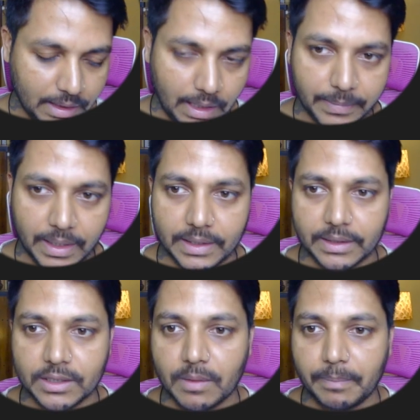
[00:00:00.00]
I'm getting
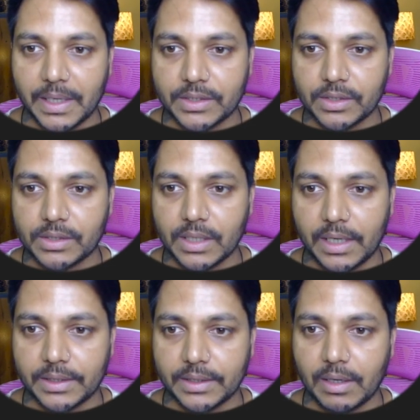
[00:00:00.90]
this manager's
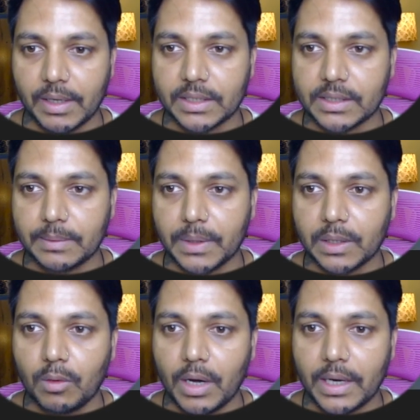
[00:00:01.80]
ID. Now I can simply
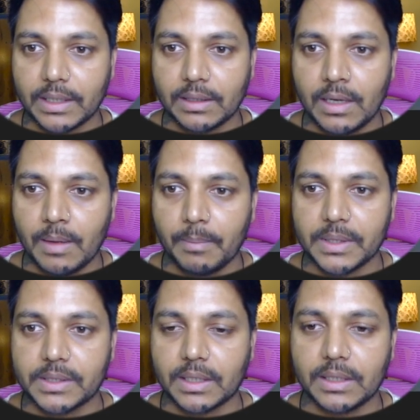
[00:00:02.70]
go ahead and
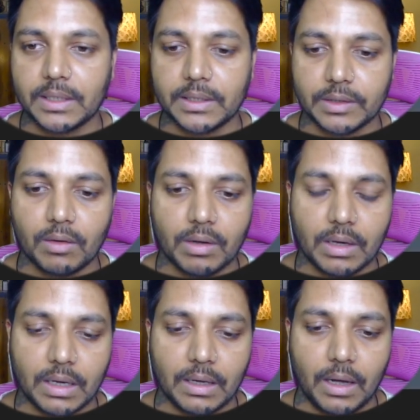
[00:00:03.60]
basically
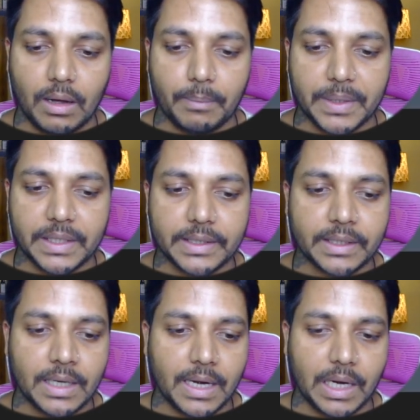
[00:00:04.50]
print
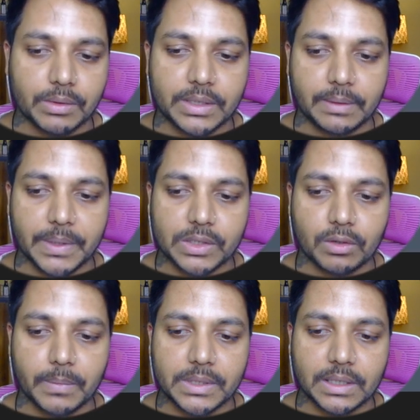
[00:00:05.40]
it. Now see, based
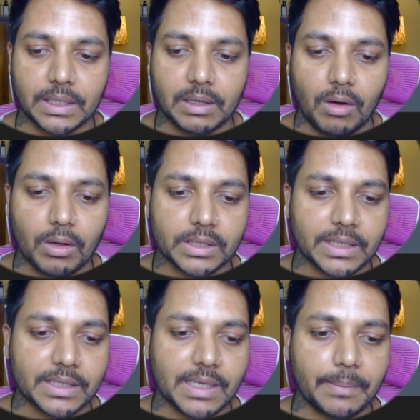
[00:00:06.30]
on basically all these
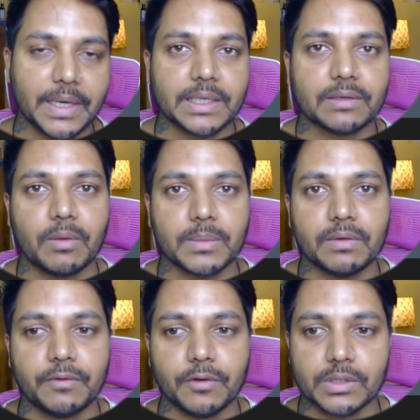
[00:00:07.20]
things I'm getting from the
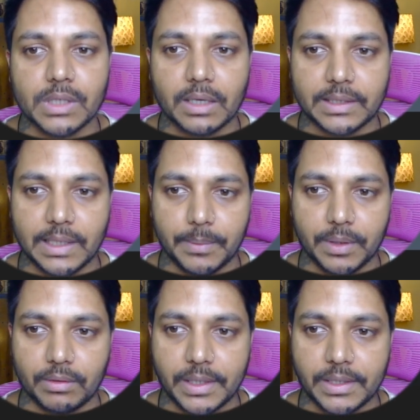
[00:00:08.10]
first
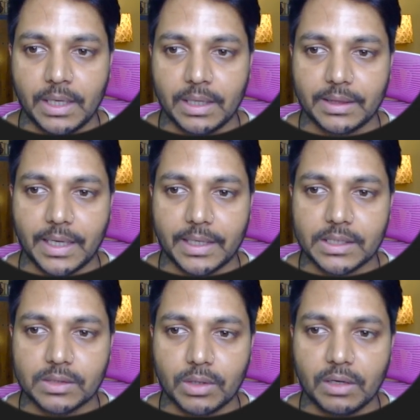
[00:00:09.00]
table, right? That
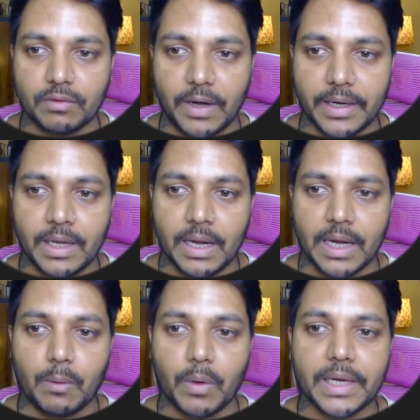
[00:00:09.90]
is totally fine.
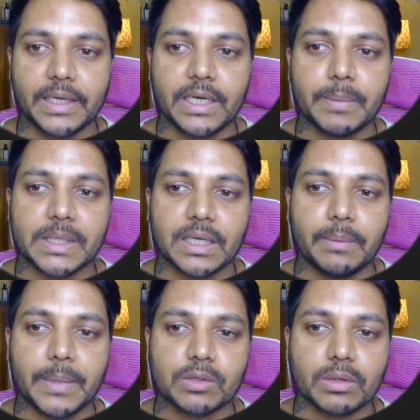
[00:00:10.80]
Now what I need basically,
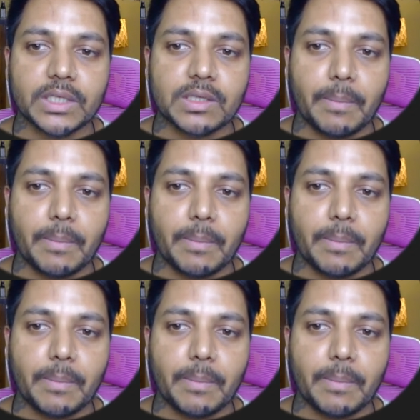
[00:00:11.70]
based on this